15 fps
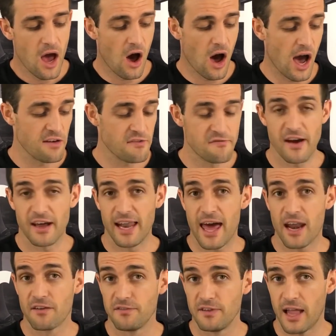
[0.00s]
I fell
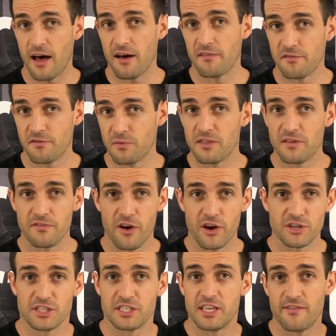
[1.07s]
out of love with the
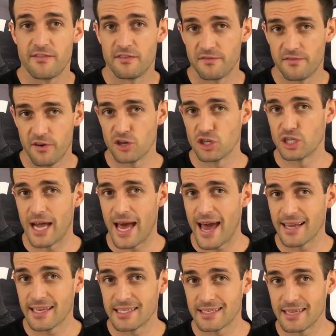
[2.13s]
version 7 and version
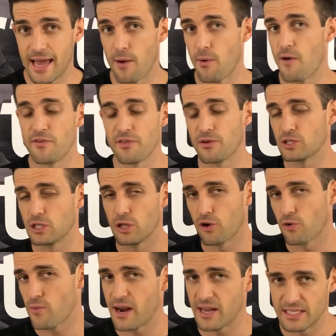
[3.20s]
8. However, there was a lot
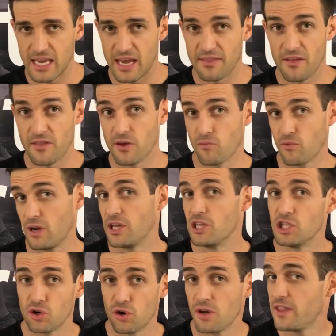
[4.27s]
of runners out there that really
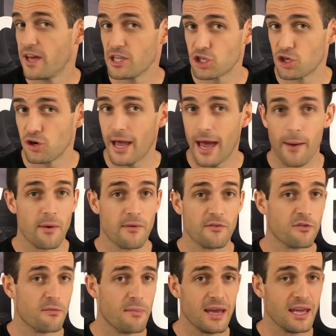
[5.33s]
enjoyed that shoe. However,
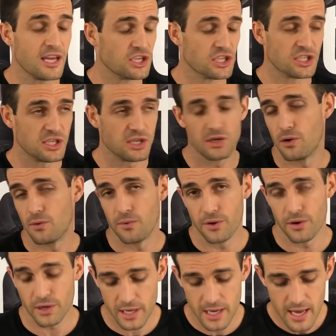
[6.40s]
for me, it just did not
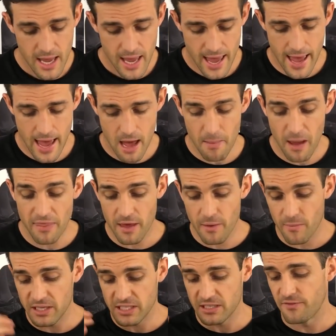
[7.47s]
work. And then
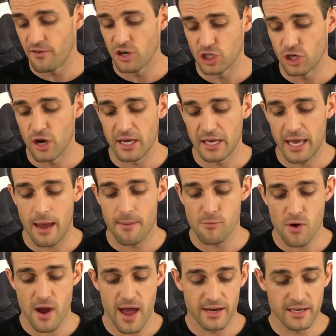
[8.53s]
once the version 9 came
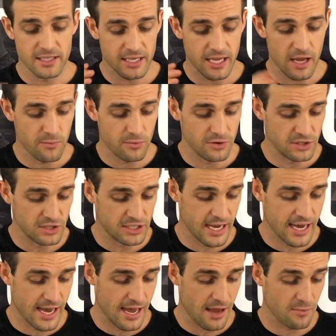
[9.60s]
around, it was
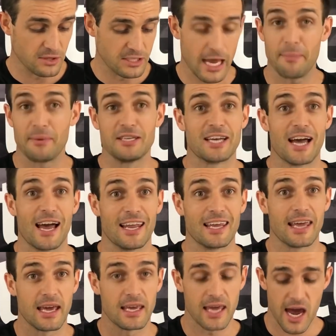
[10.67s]
happy sailing
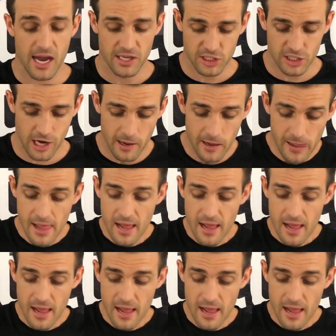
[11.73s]
again. So